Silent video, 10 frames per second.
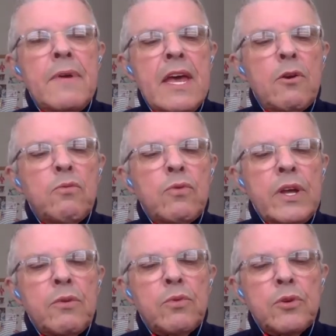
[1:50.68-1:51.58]
we
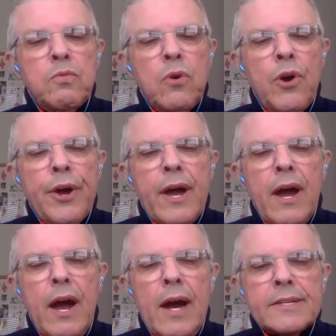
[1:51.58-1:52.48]
would work
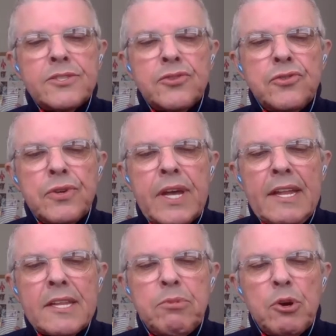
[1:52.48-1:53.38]
to get
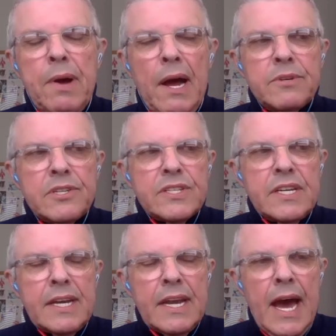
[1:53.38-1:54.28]
the book published
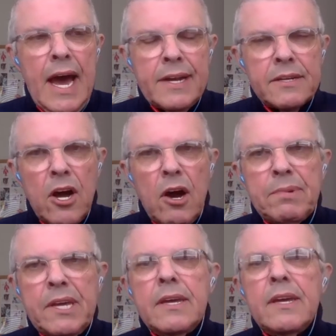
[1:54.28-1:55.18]
in hard
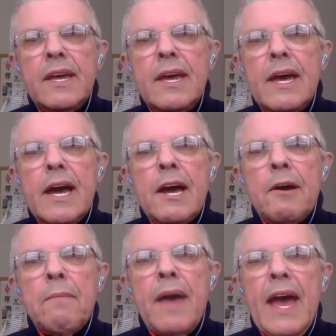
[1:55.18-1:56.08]
copy
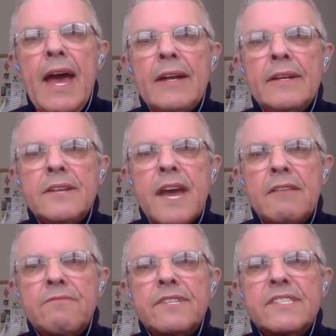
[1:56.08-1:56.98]
and
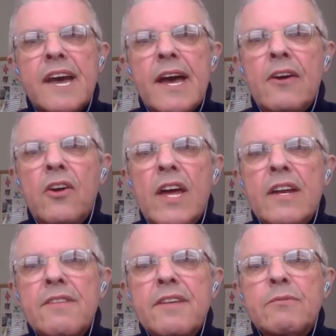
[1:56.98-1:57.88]
for sale. And
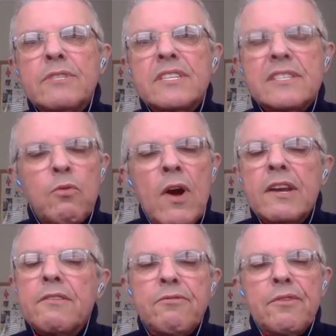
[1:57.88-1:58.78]
I think it was just a
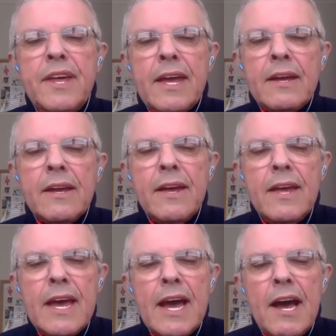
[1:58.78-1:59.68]
wonderful thing.
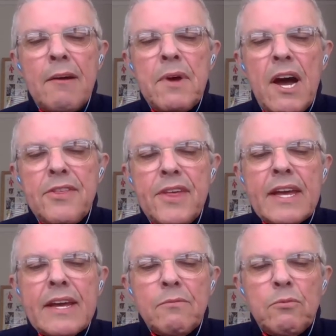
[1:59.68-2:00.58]
I
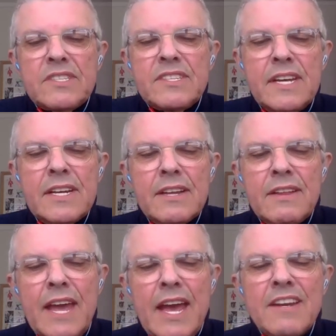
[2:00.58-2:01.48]
think it was nearly
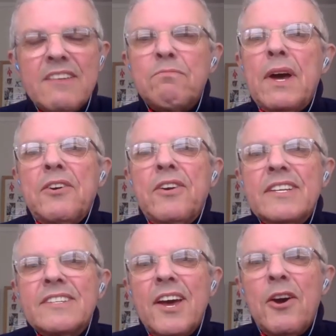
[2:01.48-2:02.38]
the end of
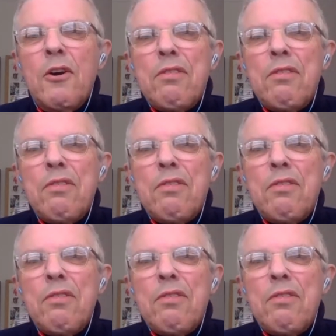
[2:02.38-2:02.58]
Margrete's health